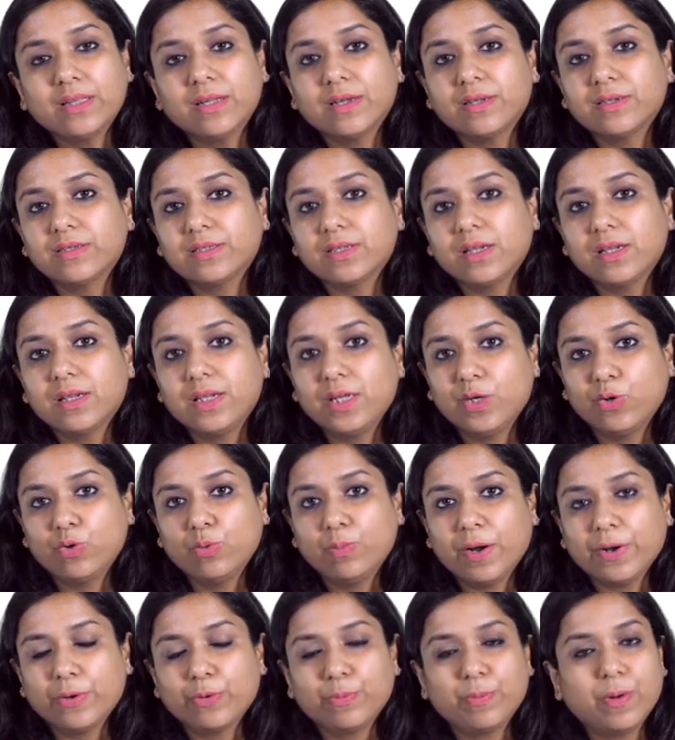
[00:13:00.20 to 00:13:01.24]
there is a
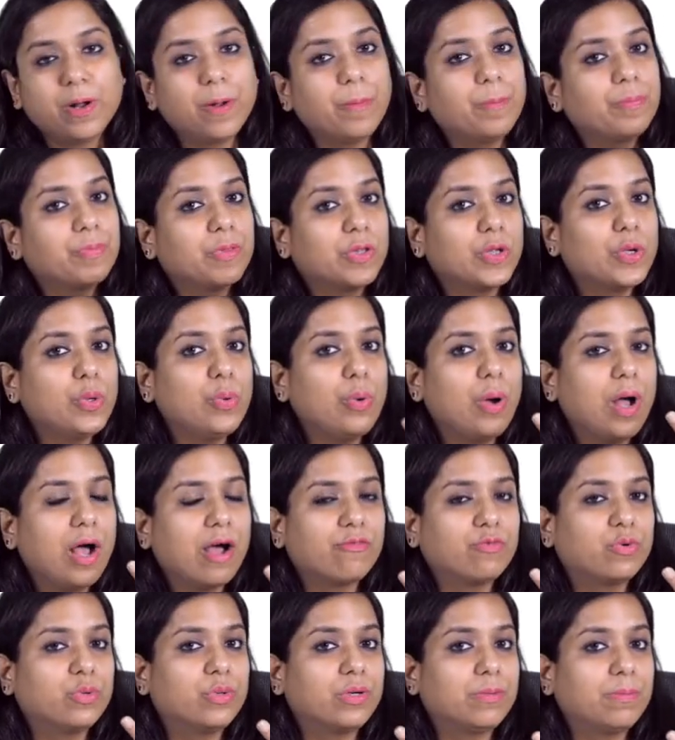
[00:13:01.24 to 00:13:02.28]
leiomyoma, you
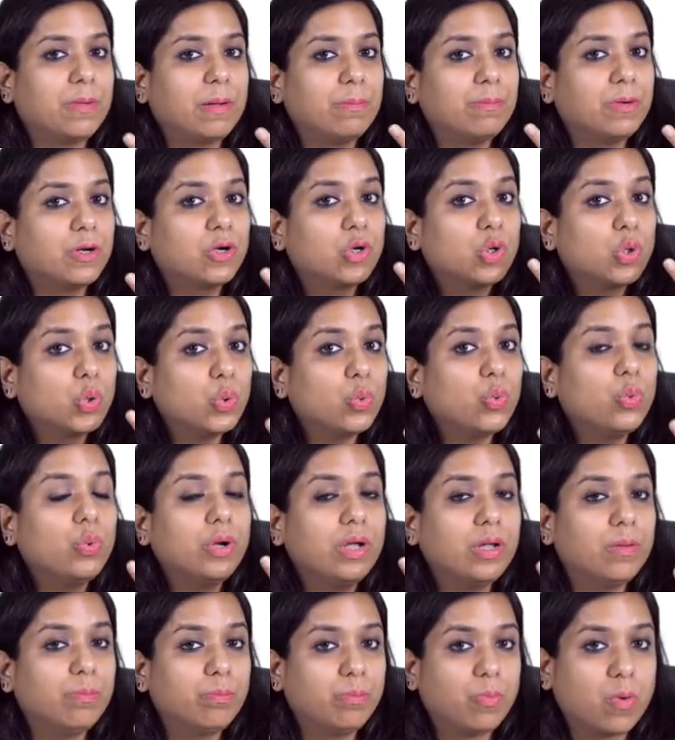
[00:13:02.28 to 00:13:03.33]
have to remember two
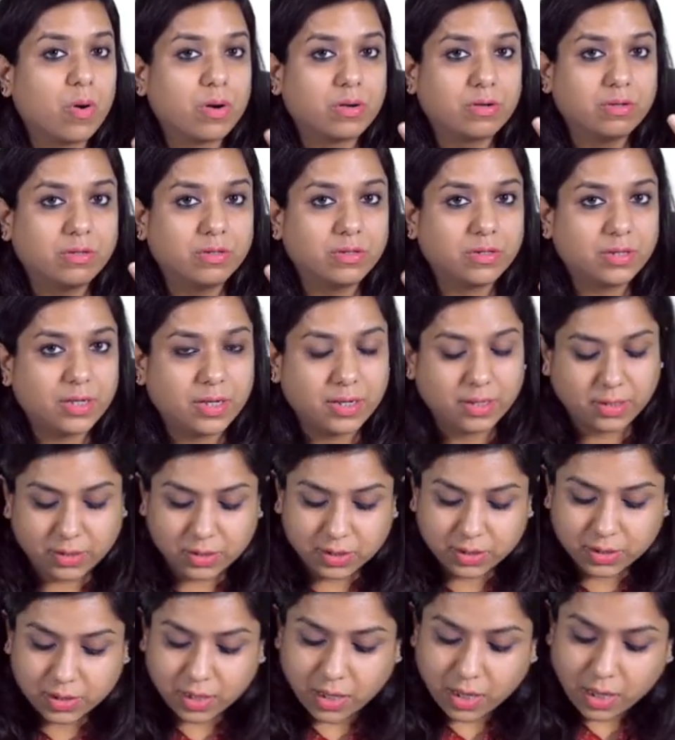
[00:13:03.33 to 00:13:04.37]
important
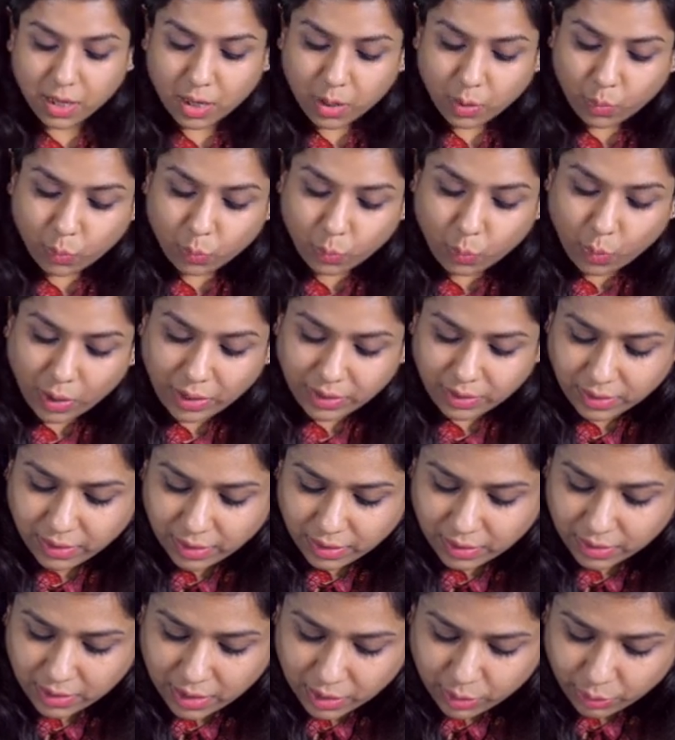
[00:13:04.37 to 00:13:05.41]
things. One
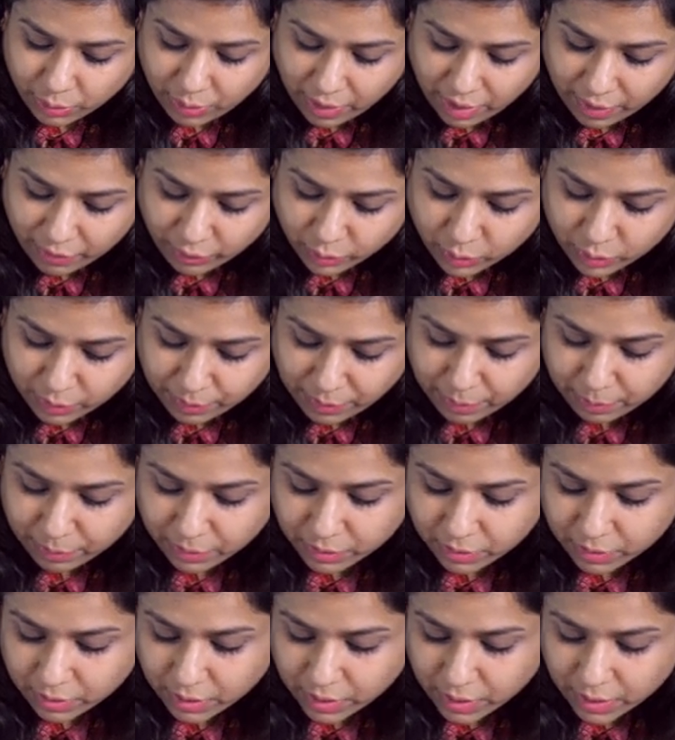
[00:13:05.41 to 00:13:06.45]
thing that you have to
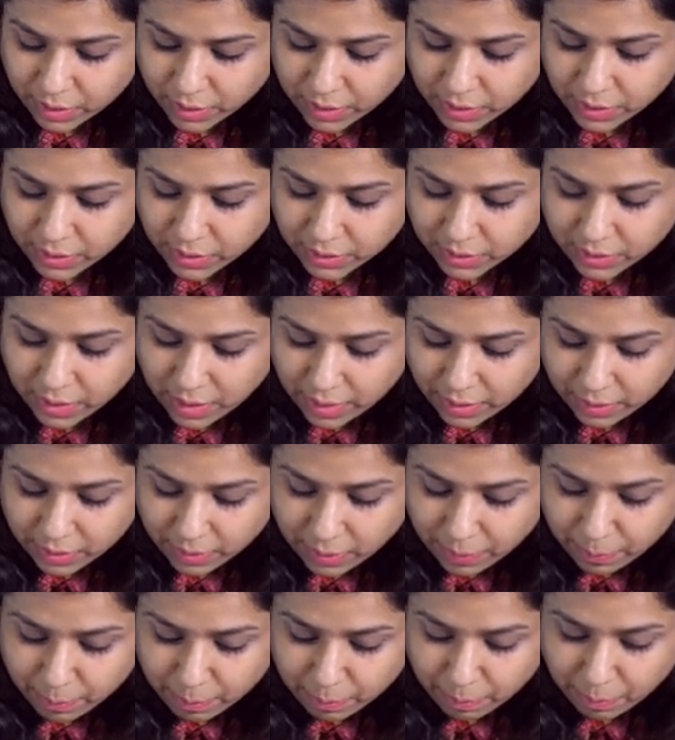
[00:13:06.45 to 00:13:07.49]
remember is that
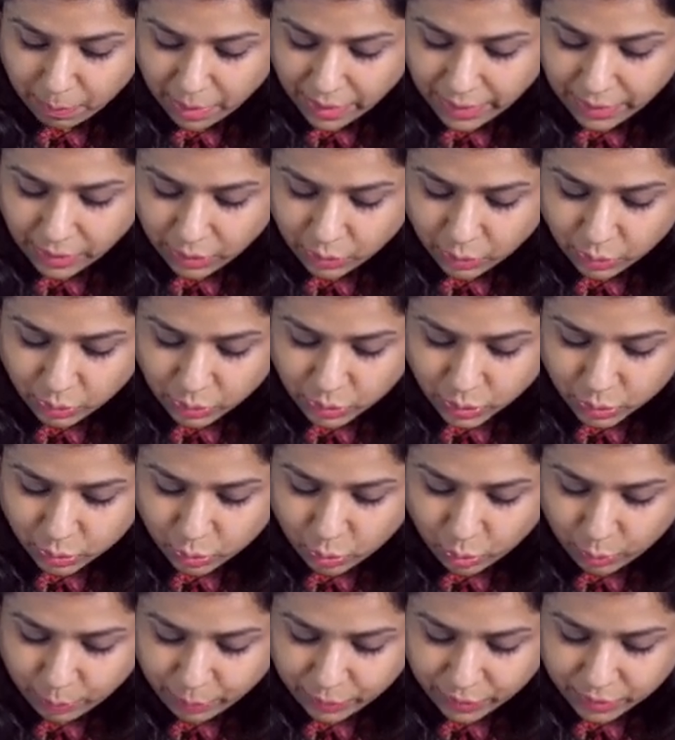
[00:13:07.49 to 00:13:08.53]

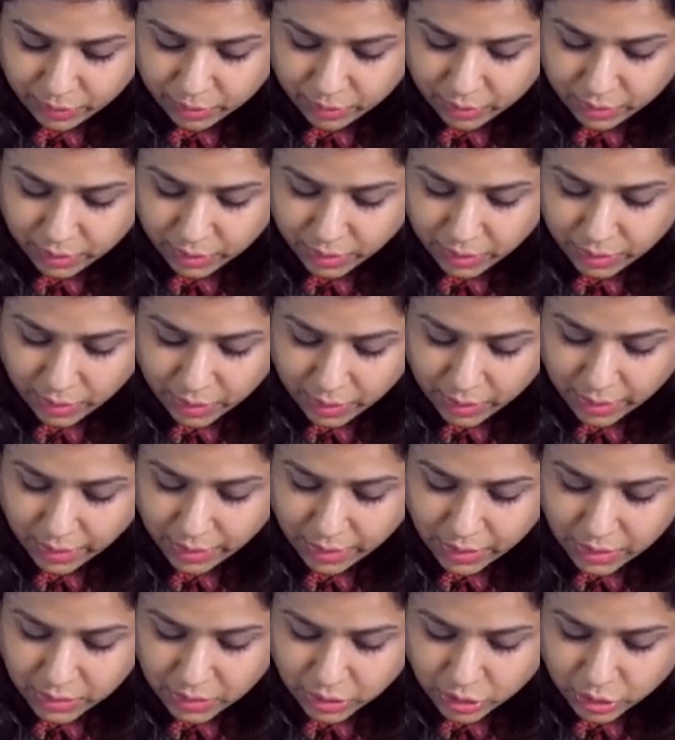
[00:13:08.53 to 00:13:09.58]
microscopically
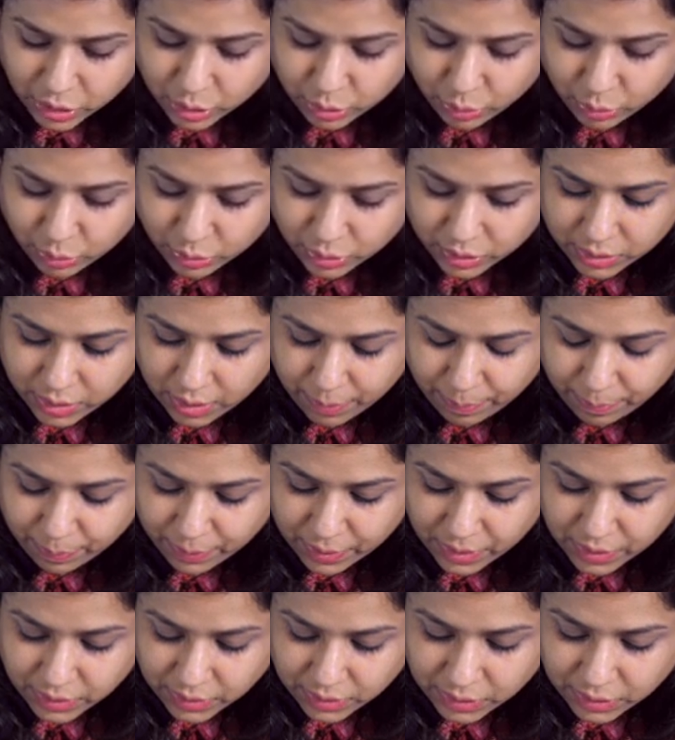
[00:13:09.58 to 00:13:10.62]
it shows the
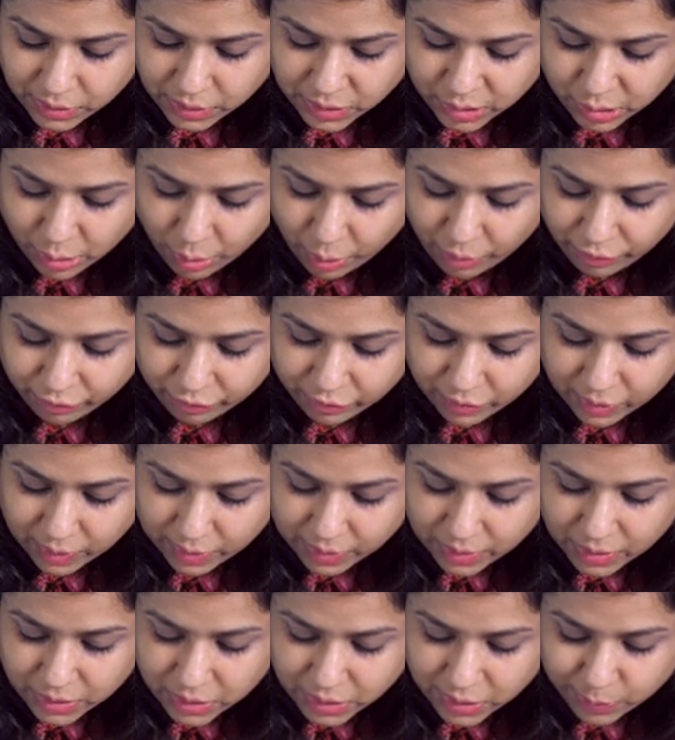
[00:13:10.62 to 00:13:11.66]
presence of
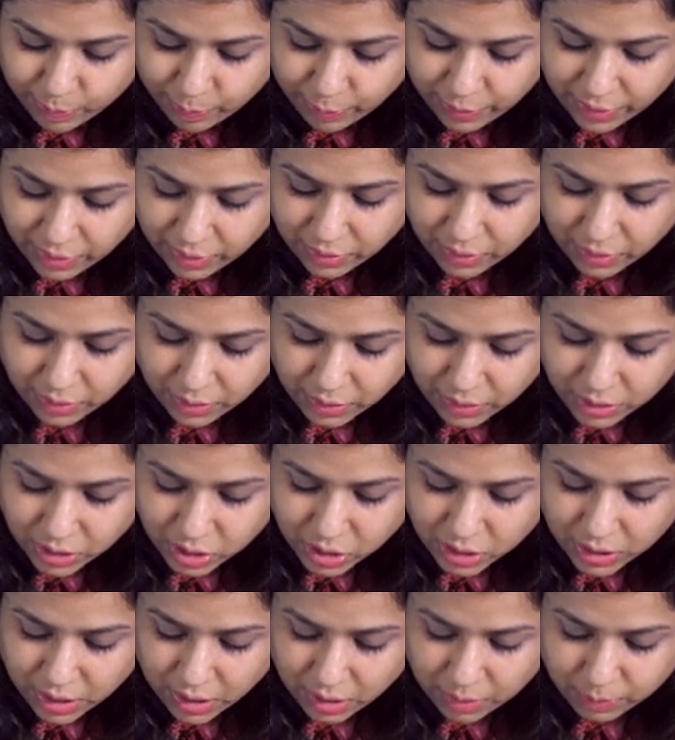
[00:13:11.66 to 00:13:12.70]

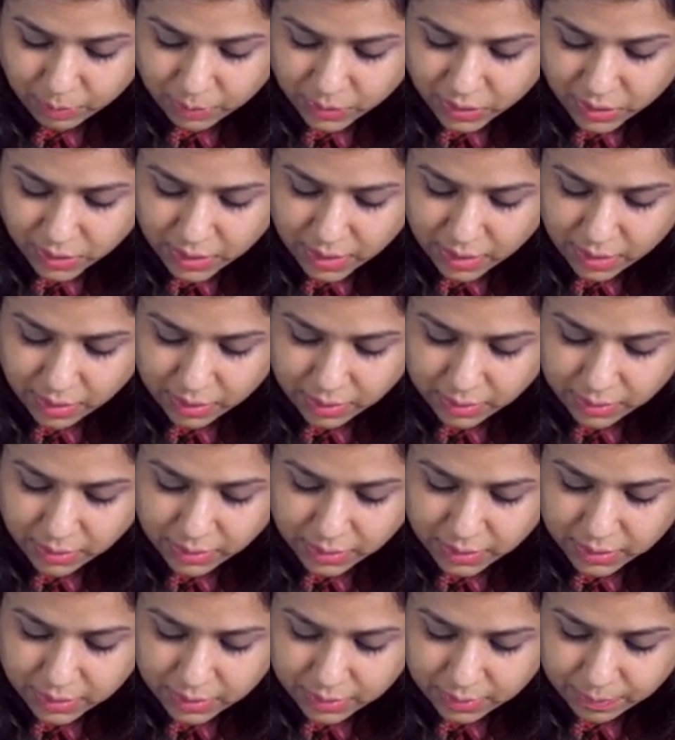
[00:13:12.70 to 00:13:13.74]
spindle-shaped
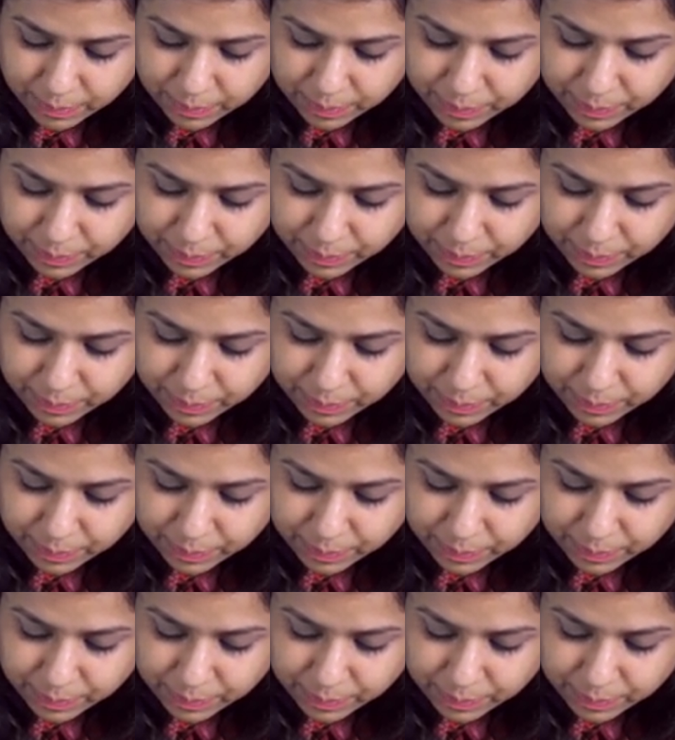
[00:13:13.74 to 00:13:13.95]
cells